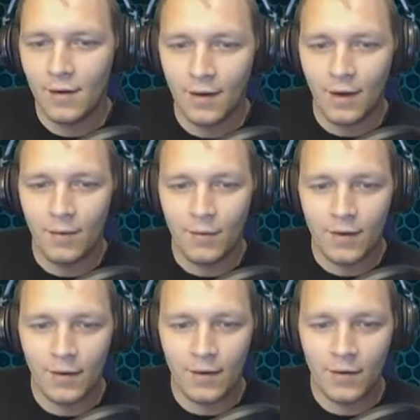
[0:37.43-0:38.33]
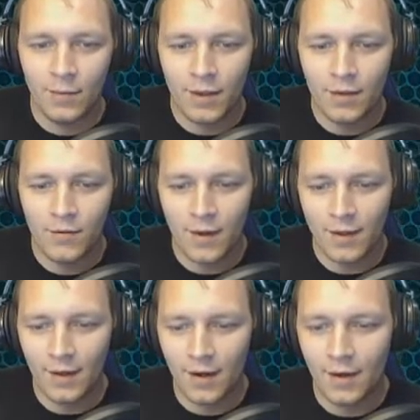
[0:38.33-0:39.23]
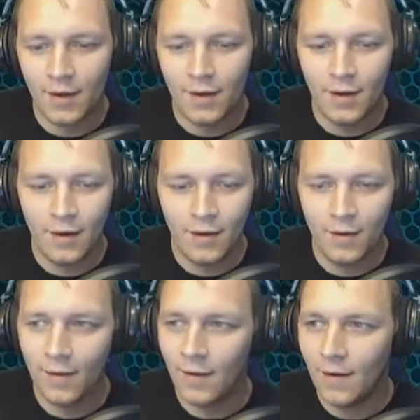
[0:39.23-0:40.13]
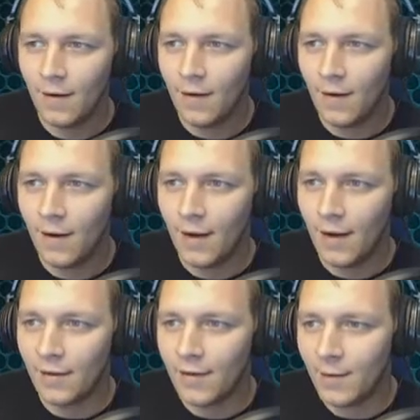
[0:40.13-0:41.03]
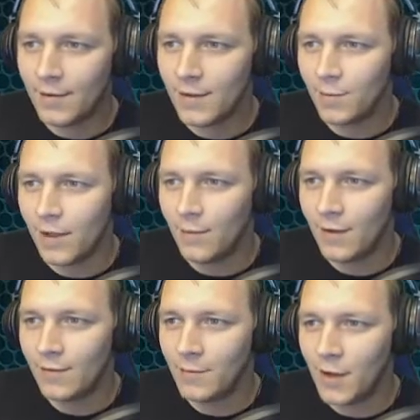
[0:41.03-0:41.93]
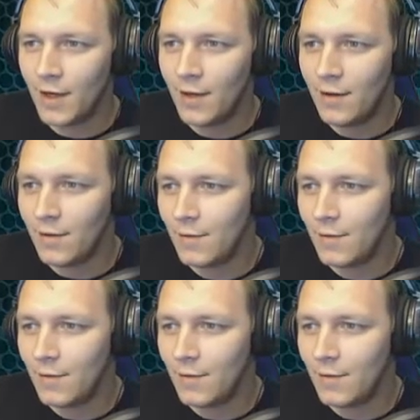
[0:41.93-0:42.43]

that we think you'd be interested in. And Snabbis is playing one of them right now.